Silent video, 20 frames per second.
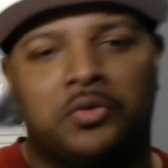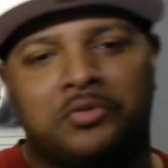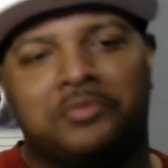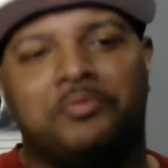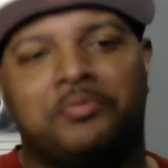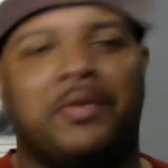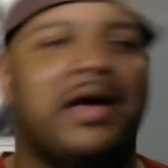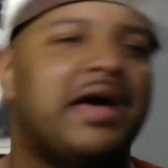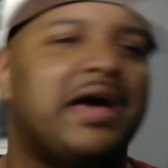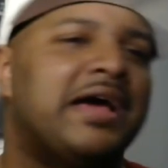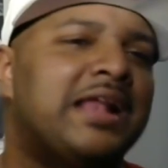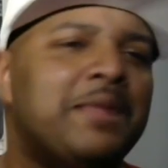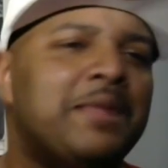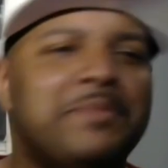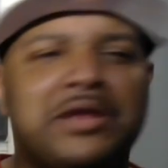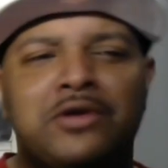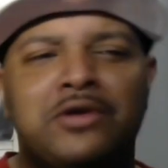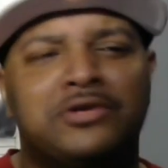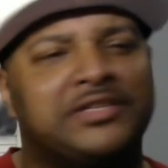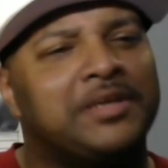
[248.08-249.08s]
Man, let
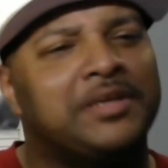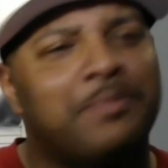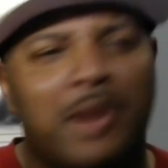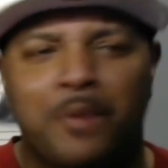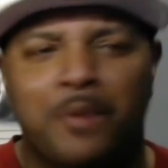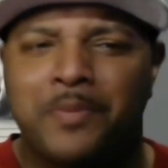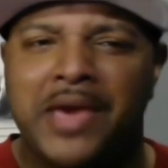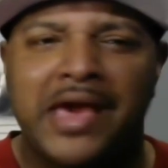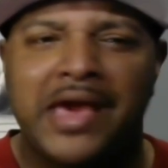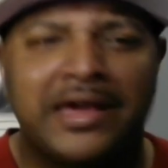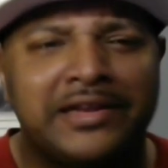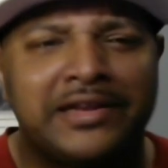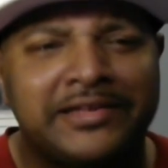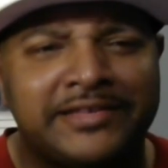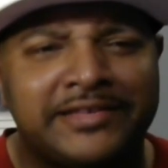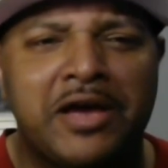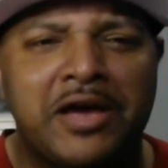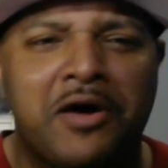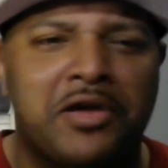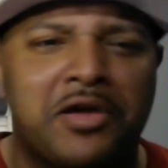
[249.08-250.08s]
me know something about Megan Thee
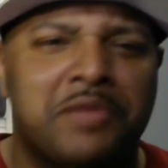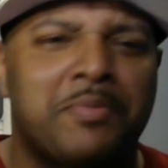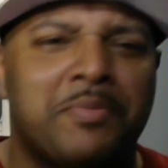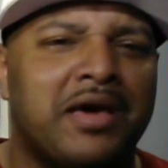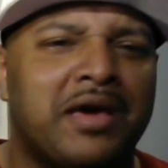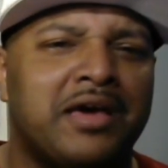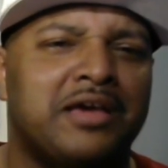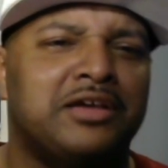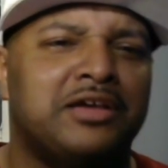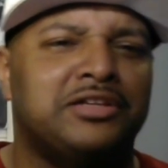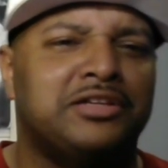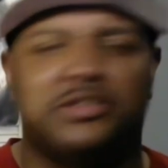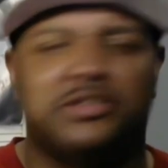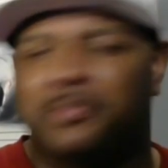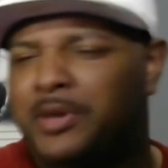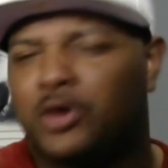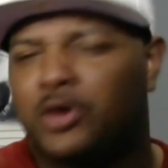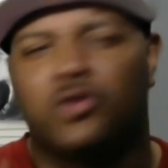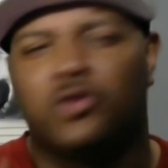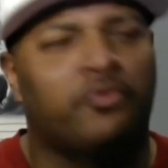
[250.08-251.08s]
Stallion, man. The
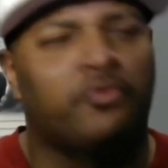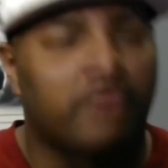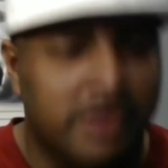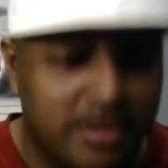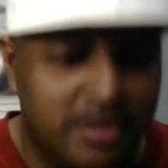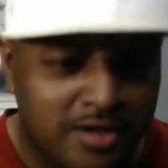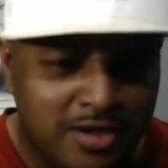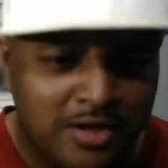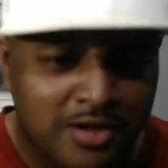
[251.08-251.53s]
big old freak.